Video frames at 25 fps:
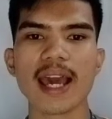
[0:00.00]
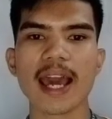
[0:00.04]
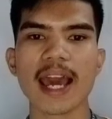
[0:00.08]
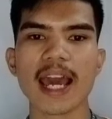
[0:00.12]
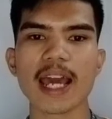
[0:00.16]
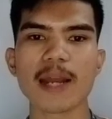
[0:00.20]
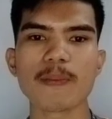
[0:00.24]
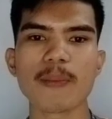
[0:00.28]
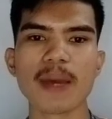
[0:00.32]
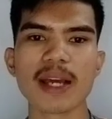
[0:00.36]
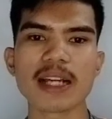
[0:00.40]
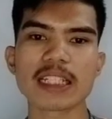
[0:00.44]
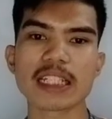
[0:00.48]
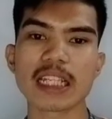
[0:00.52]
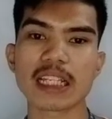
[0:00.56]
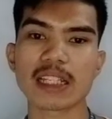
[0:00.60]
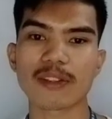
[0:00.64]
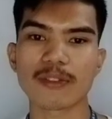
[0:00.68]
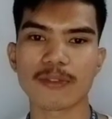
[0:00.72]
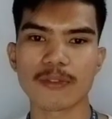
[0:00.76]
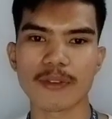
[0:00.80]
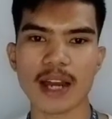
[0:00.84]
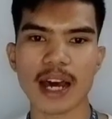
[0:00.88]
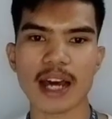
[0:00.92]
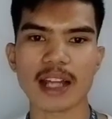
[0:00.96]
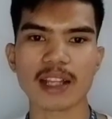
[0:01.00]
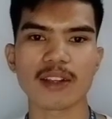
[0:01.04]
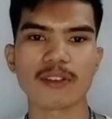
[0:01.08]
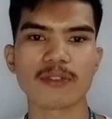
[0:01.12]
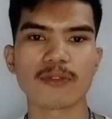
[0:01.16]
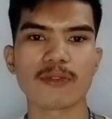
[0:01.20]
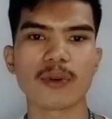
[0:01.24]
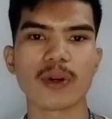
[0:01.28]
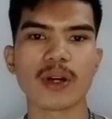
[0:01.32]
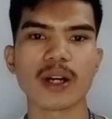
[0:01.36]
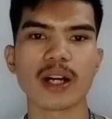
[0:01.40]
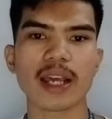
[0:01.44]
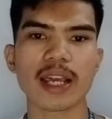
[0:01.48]
and makes it flat
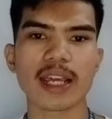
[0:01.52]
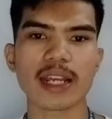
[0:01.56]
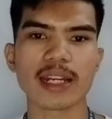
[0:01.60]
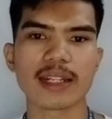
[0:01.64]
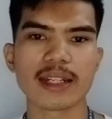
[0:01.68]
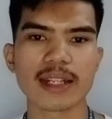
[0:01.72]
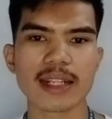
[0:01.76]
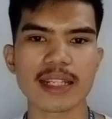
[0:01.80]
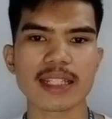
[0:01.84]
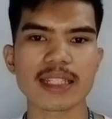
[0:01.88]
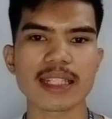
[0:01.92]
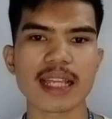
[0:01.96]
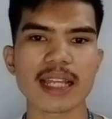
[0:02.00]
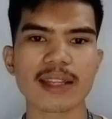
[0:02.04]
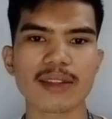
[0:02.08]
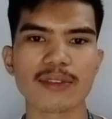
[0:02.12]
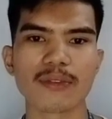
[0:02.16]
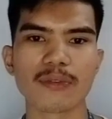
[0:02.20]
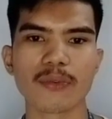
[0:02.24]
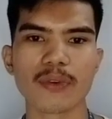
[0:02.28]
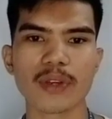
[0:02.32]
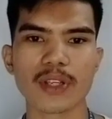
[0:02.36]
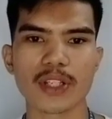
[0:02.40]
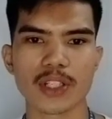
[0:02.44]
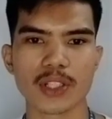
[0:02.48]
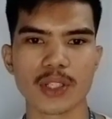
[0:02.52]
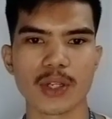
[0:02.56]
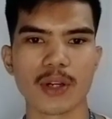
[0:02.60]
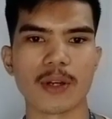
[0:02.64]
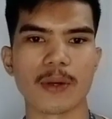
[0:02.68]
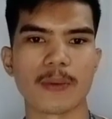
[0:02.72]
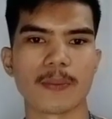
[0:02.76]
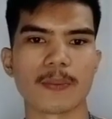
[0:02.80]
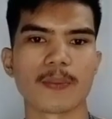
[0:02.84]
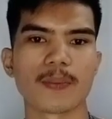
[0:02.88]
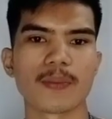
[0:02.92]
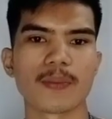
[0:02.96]
for a distant vision.